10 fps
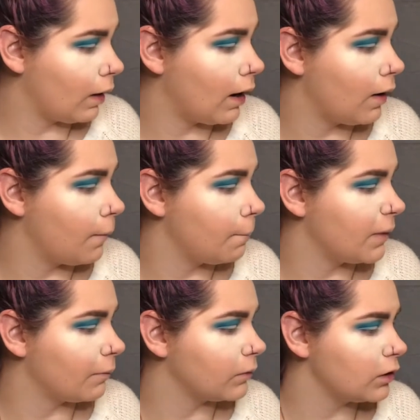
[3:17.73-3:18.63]
I'm
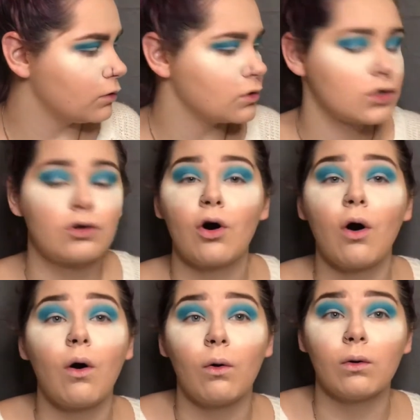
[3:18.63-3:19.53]
going to use
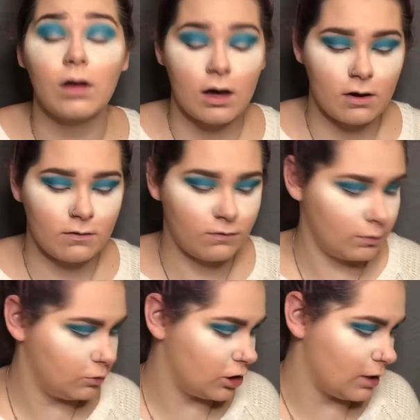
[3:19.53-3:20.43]
Cola
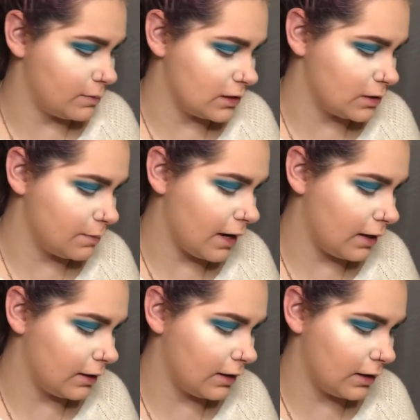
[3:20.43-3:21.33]
from James's
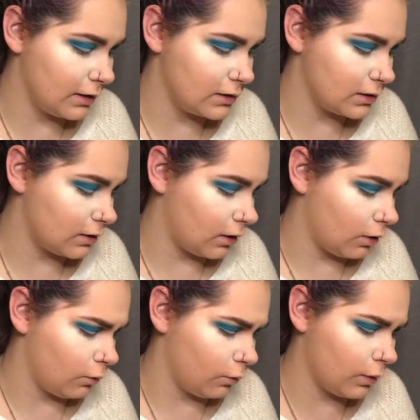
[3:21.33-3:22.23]
palette. It's a
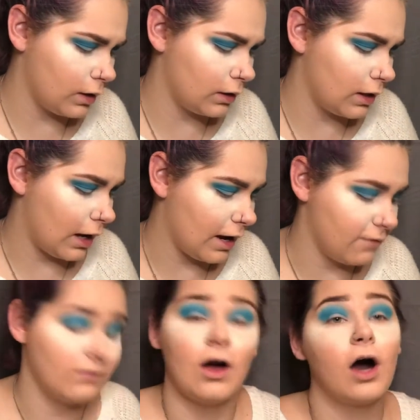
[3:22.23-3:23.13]
really, I have
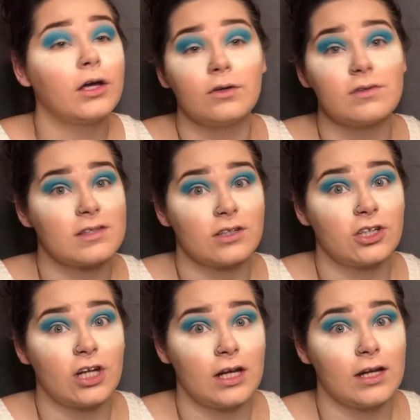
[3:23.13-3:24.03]
not used this
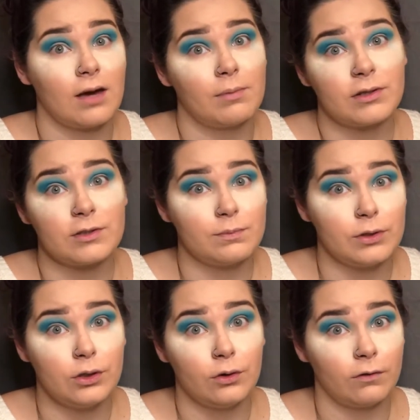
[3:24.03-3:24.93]
shade yet, but it's
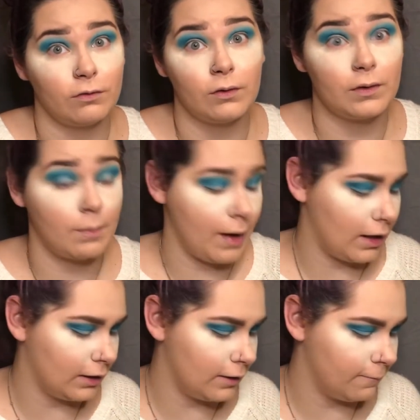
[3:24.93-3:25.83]
beautiful in the palette.